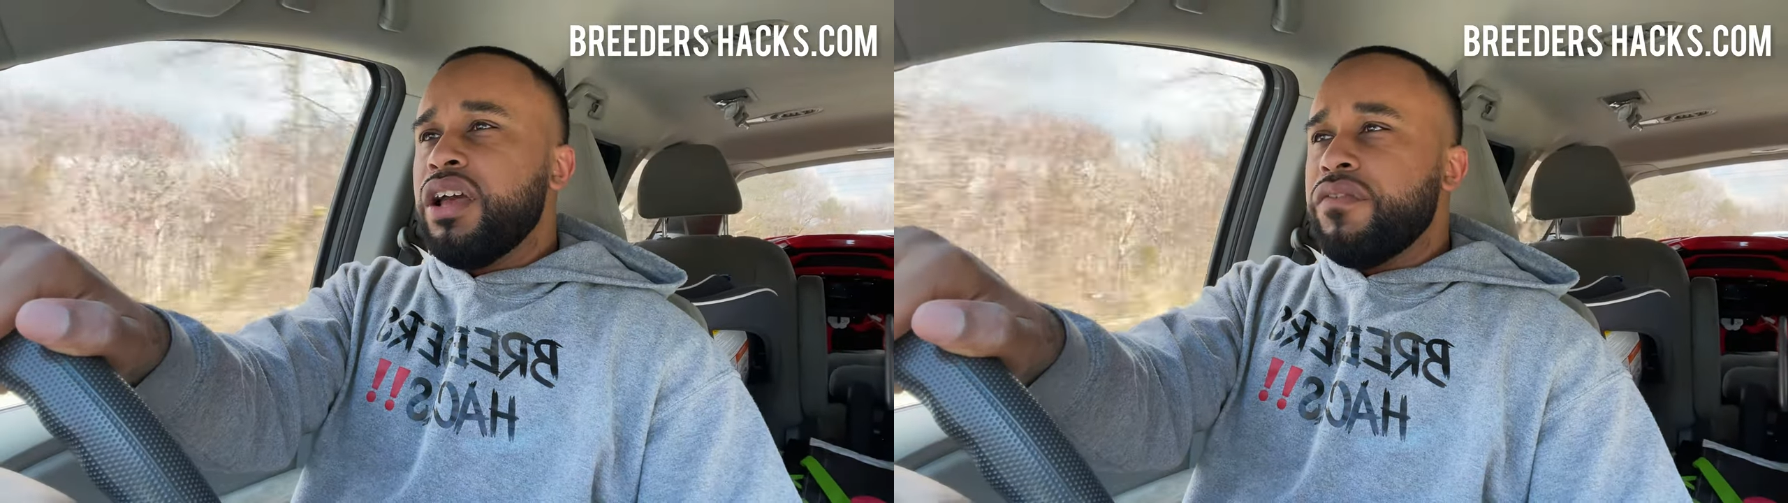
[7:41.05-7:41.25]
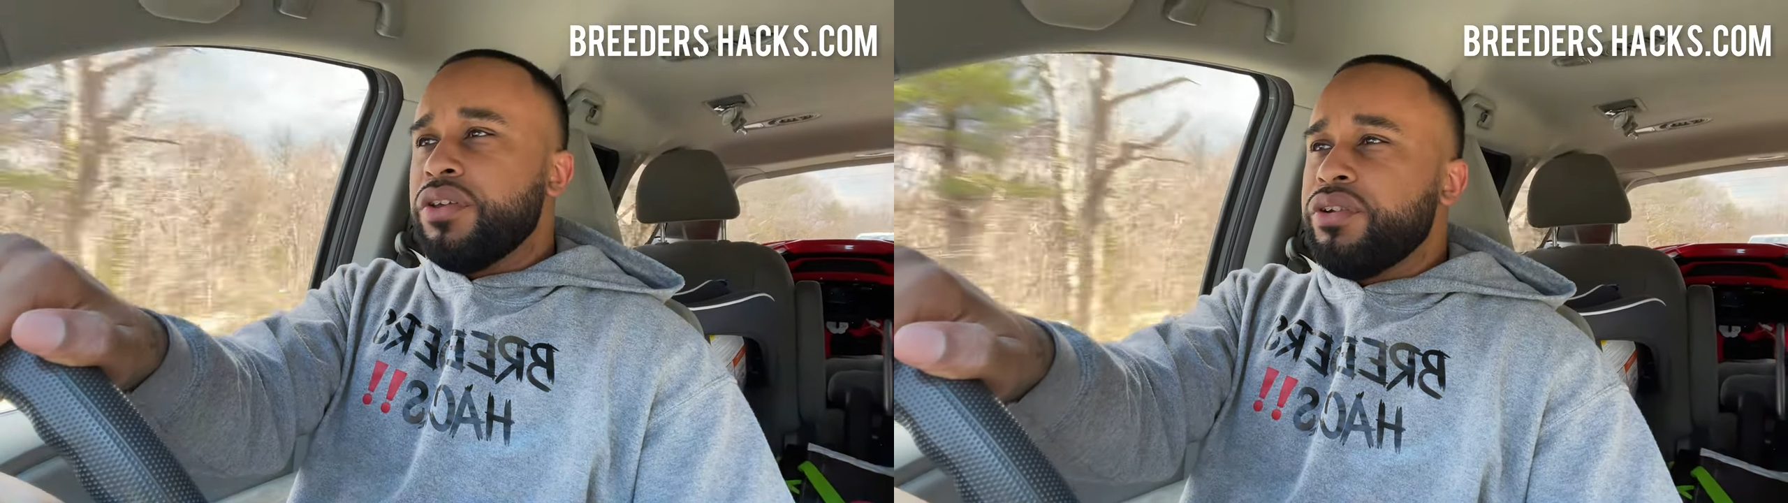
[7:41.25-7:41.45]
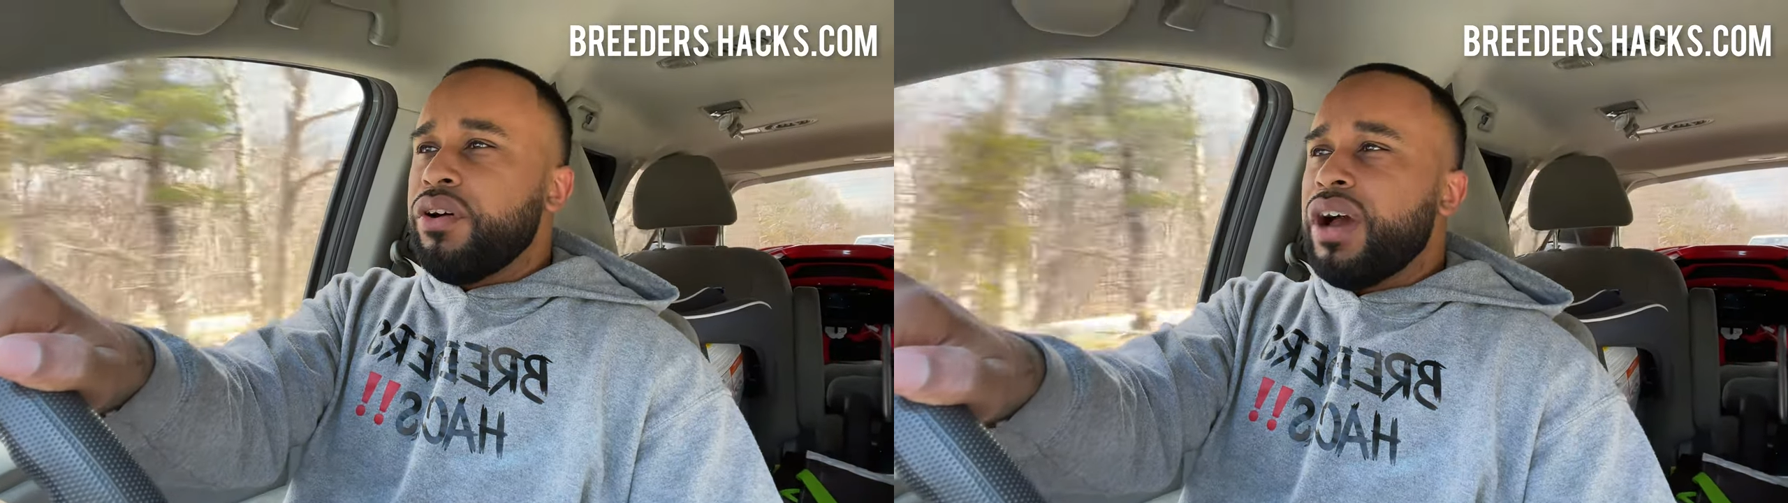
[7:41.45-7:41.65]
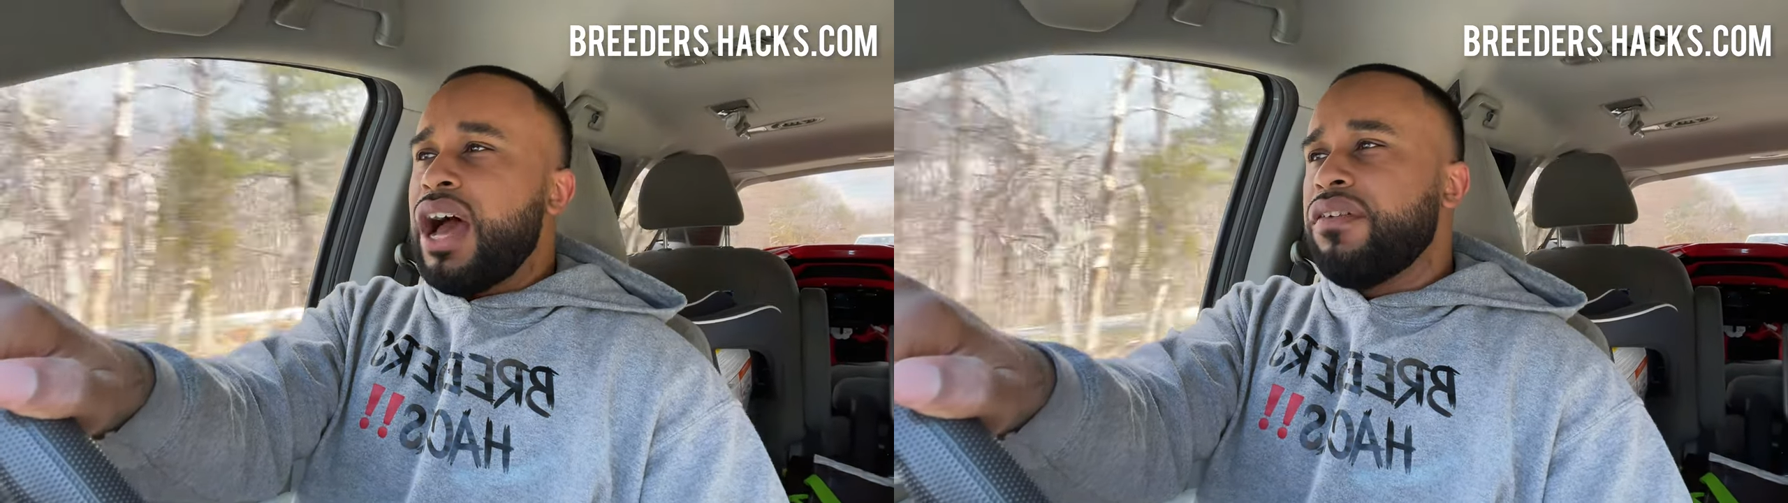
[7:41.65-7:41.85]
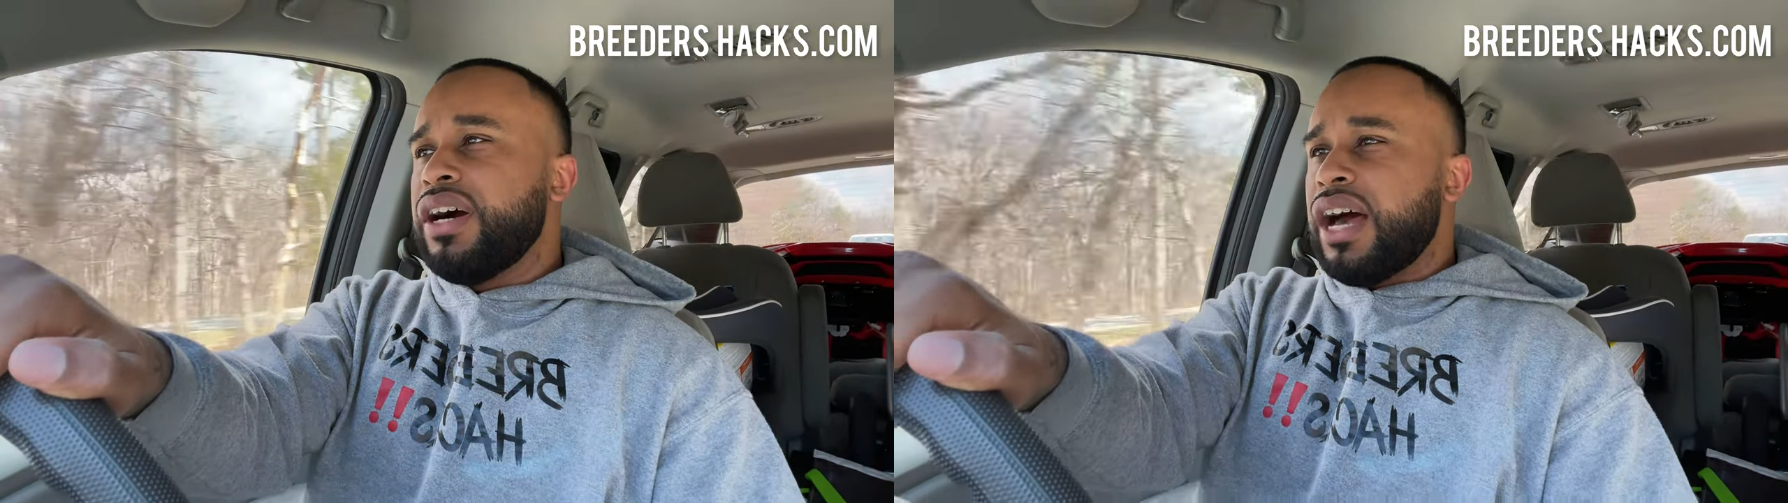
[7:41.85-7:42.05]
if you don't
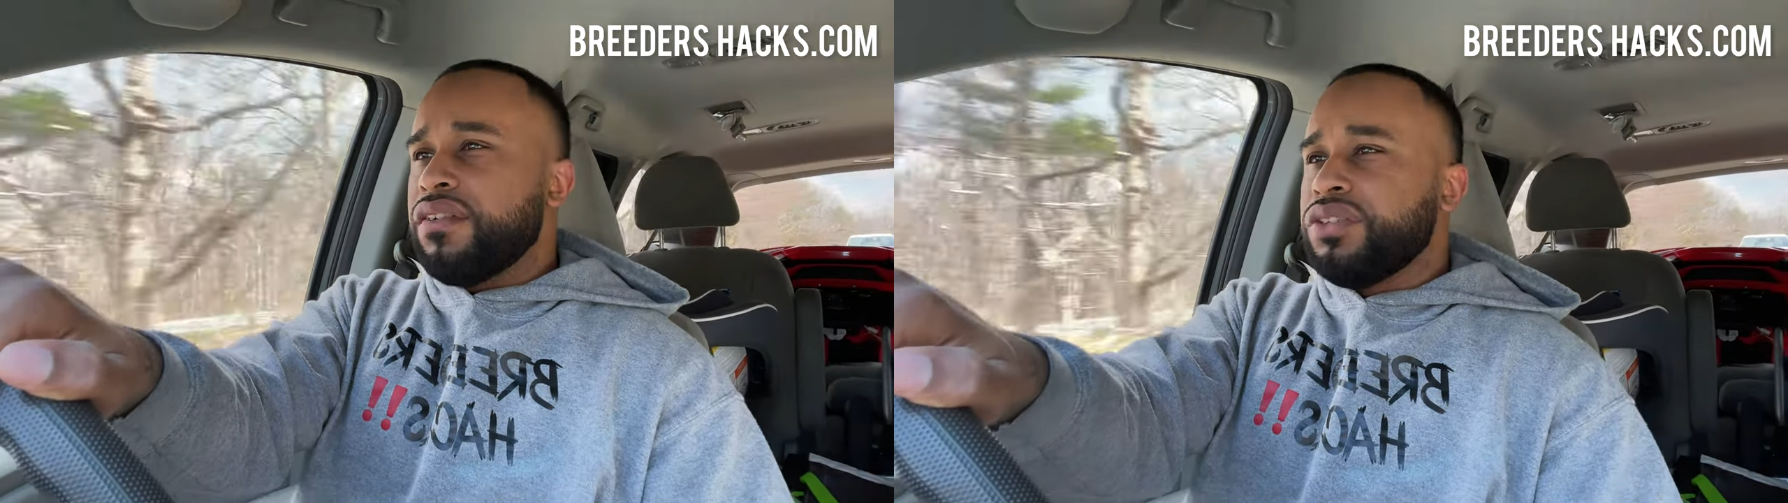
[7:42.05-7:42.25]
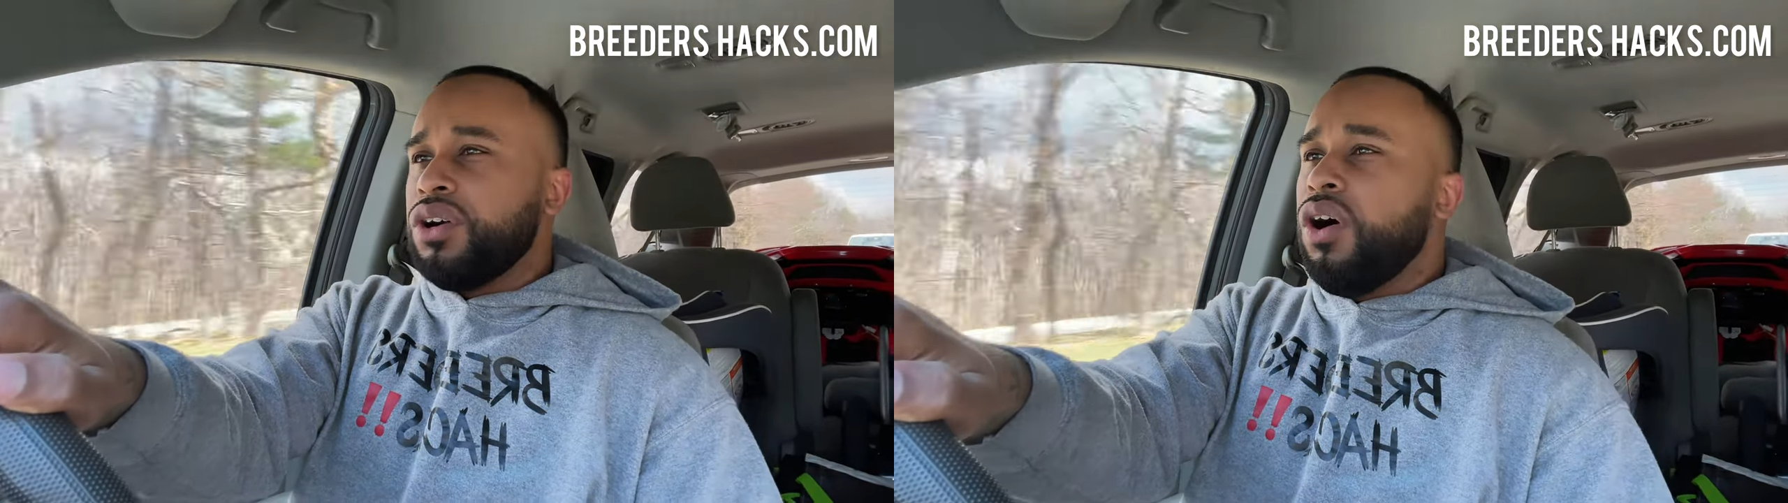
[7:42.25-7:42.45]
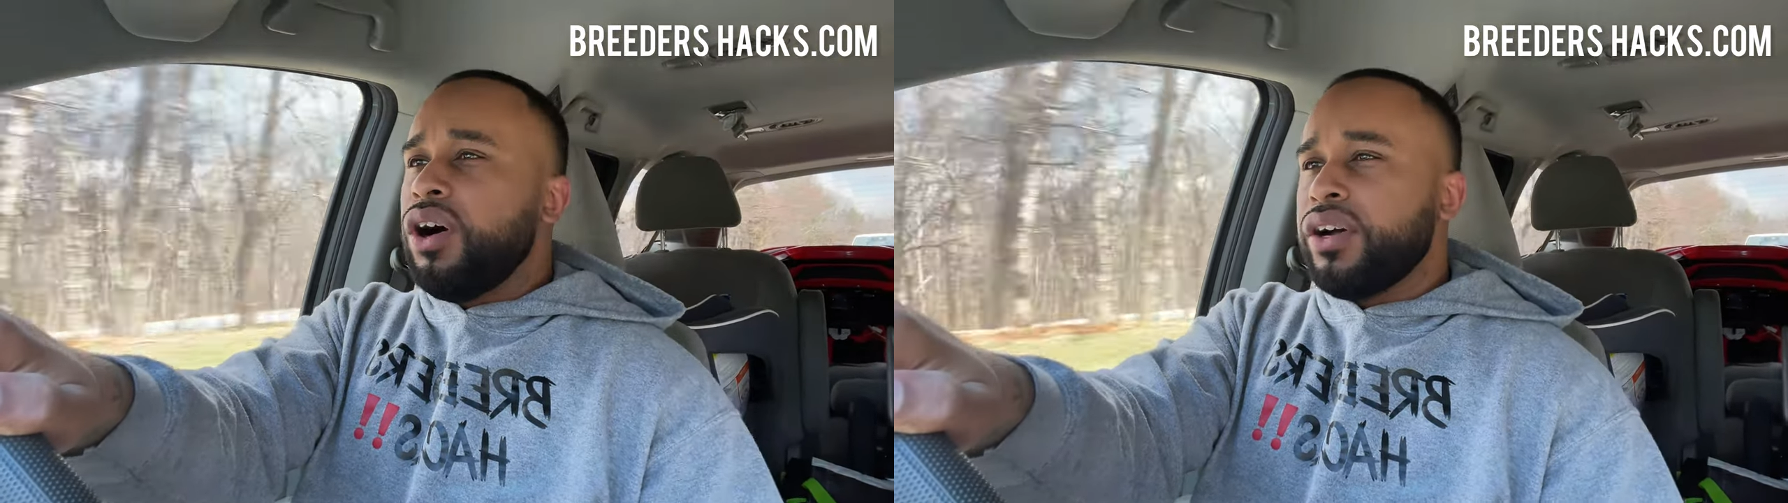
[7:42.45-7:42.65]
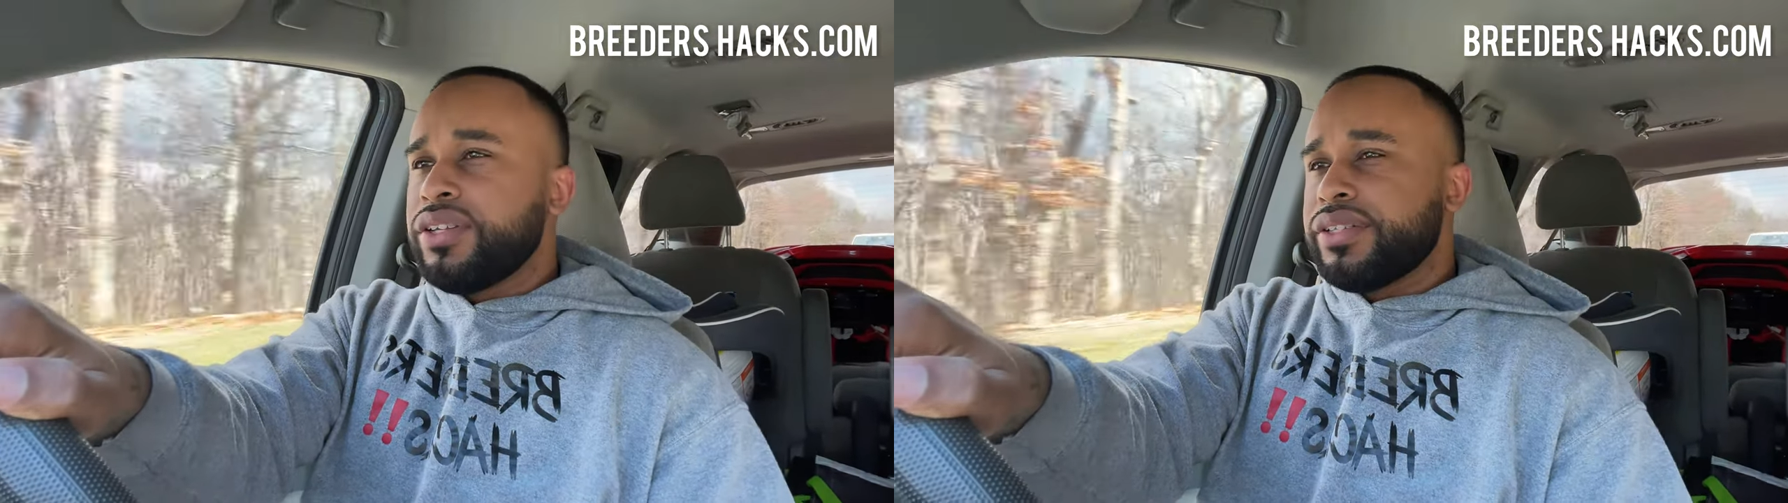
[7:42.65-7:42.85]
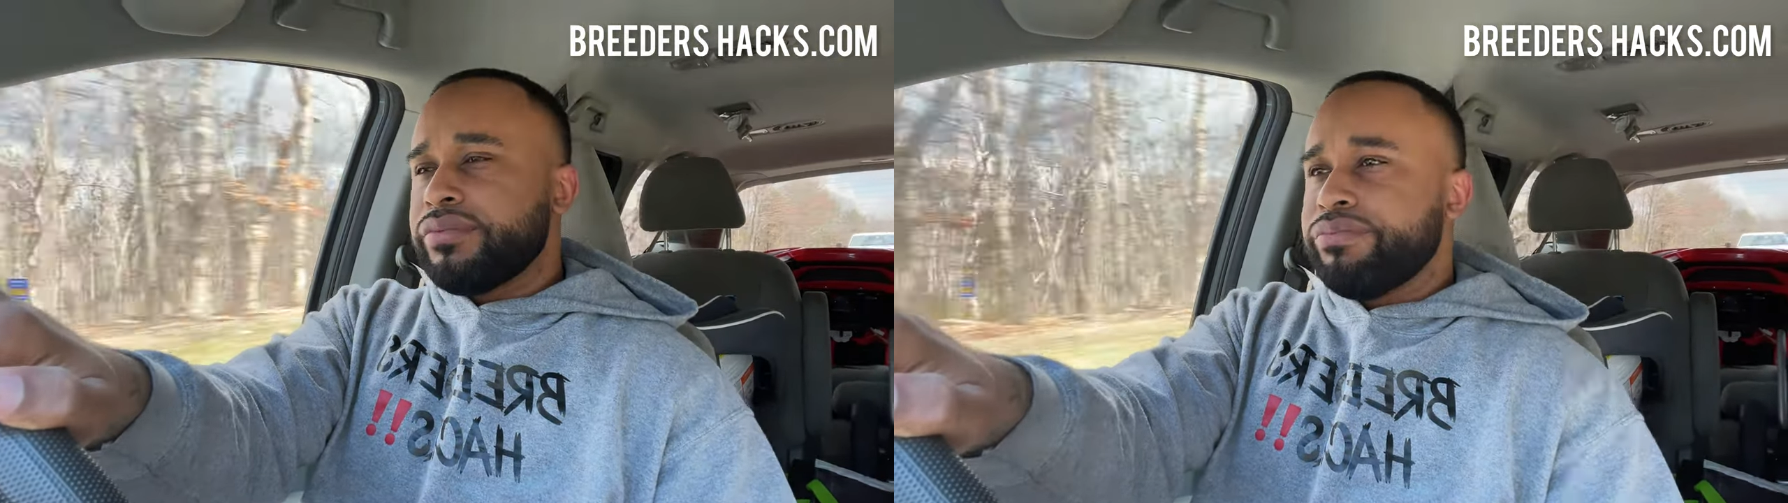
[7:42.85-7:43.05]
have a lot of dogs,